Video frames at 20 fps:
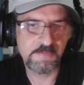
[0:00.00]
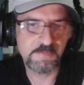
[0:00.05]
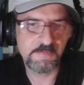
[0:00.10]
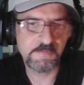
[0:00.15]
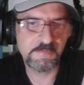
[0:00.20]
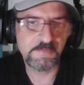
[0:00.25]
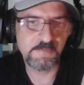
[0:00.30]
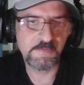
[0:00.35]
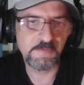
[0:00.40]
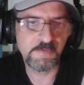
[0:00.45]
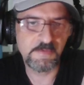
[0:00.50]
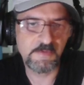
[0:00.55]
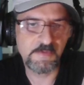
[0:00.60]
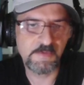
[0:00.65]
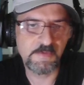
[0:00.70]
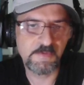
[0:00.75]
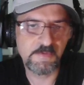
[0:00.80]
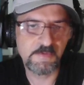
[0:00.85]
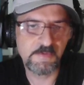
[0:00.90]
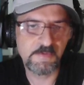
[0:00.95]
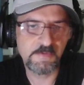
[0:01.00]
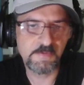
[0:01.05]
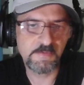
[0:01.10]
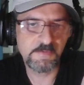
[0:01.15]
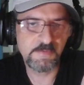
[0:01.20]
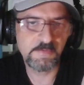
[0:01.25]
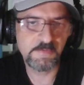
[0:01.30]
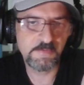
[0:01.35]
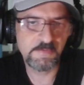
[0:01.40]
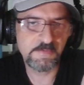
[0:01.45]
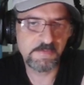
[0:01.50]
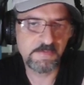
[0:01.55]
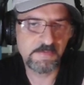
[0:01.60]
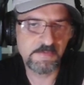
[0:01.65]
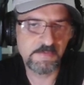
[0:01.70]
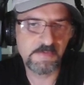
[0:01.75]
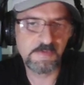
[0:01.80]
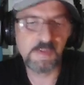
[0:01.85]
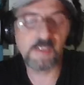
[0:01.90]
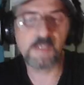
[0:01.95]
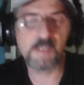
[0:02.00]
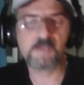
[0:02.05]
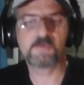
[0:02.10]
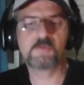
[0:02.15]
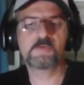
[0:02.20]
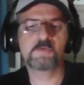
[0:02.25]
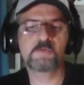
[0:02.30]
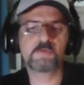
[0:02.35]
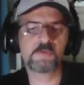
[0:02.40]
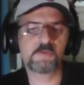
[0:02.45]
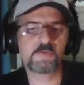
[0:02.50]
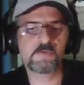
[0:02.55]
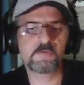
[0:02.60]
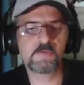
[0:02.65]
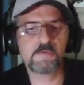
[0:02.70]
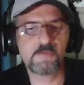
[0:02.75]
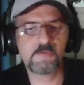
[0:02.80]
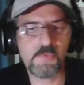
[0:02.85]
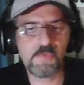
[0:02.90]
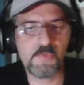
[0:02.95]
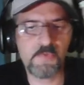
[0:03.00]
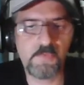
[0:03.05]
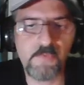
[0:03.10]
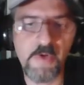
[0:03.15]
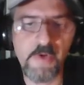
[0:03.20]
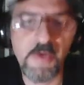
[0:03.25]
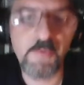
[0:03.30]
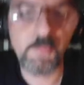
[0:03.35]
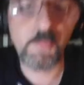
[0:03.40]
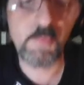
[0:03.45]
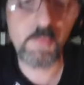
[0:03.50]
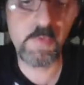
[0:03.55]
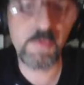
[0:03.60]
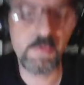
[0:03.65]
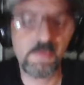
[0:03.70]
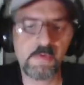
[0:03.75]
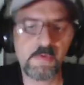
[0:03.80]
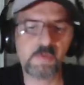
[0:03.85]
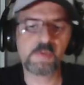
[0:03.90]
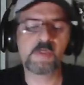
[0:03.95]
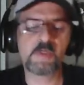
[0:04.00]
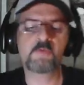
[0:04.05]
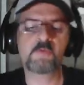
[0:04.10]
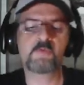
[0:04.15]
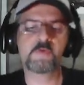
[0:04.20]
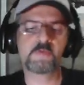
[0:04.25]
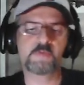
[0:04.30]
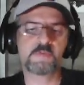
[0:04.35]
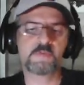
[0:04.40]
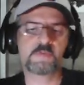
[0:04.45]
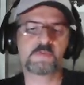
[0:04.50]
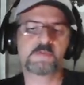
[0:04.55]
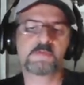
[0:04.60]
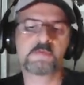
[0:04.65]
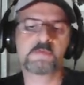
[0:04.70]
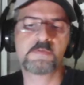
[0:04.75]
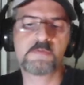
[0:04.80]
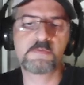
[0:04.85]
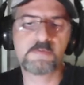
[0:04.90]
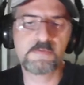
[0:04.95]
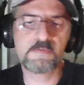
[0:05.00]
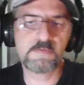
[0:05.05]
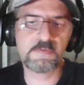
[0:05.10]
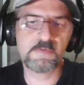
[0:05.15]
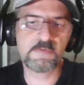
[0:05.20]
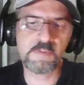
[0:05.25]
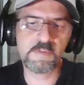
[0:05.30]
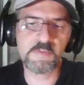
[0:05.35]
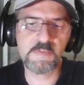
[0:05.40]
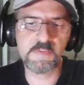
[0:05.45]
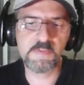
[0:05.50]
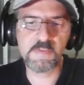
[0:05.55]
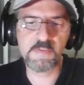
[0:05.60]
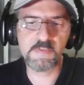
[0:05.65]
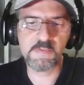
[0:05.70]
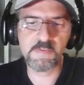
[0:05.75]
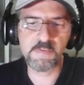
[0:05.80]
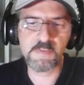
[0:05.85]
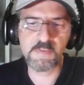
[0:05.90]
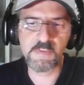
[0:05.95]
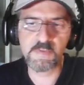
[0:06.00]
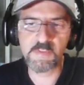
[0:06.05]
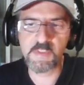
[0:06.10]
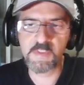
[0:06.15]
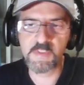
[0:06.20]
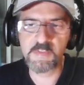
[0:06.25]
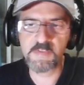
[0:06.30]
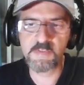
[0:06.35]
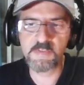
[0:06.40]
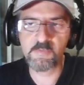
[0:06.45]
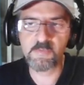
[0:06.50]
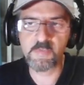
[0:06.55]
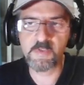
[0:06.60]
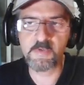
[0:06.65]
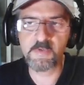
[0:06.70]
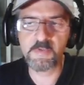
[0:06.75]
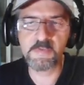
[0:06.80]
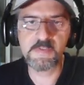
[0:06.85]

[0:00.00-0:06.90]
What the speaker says: Or I could use it to thrive the larvas. So let's not get hasty about it.